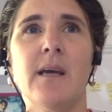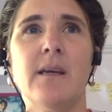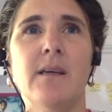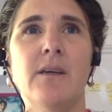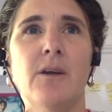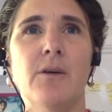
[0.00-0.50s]

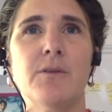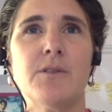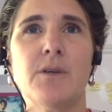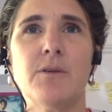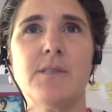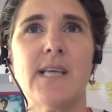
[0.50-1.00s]
I, you
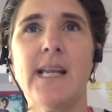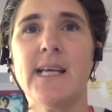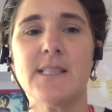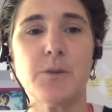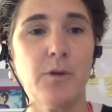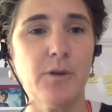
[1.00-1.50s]
know, so
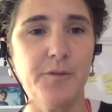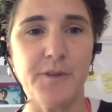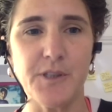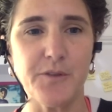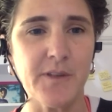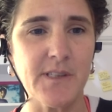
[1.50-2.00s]
selling
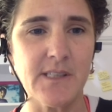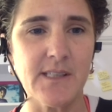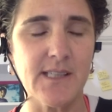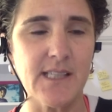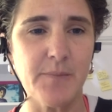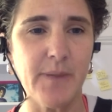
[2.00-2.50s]
squirrelfish, for
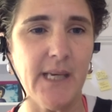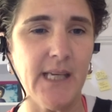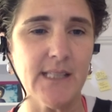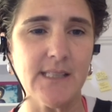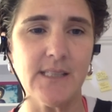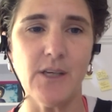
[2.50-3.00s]
instance, has
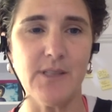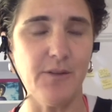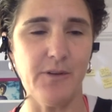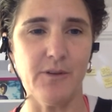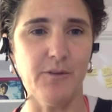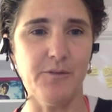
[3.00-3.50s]
been so
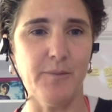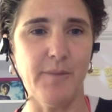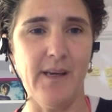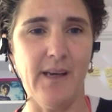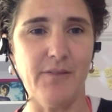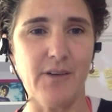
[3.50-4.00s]
difficult for
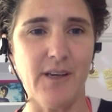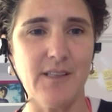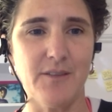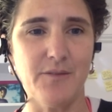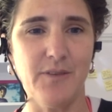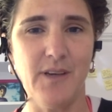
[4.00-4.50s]
me. I've
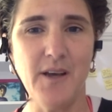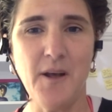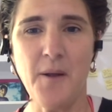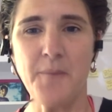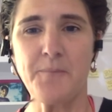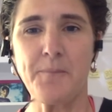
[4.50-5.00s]
kind of,
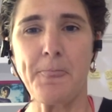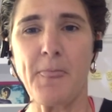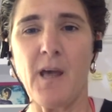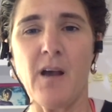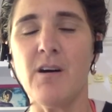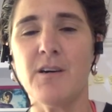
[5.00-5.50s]

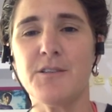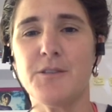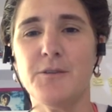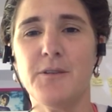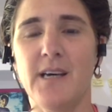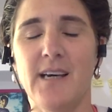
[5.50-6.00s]
I
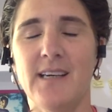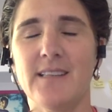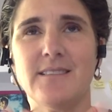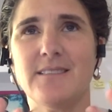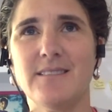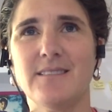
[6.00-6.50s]
can't do
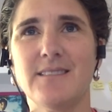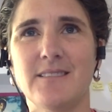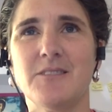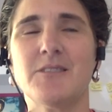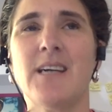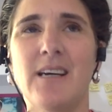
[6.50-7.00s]
that,
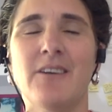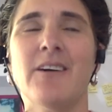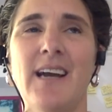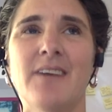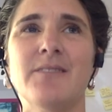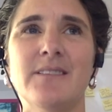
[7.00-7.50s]

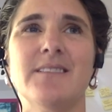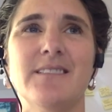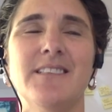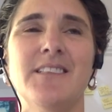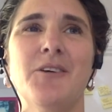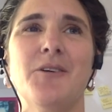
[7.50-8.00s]
or I haven't,
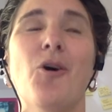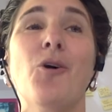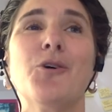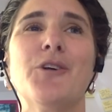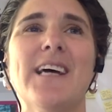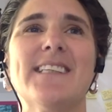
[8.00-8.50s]
you know,
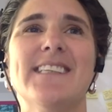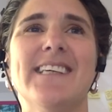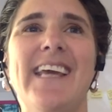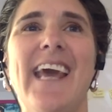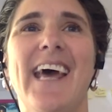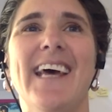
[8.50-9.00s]
got good at
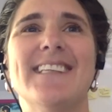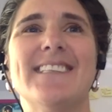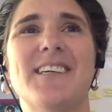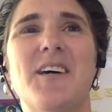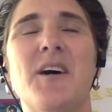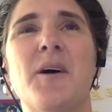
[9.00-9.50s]
it yet.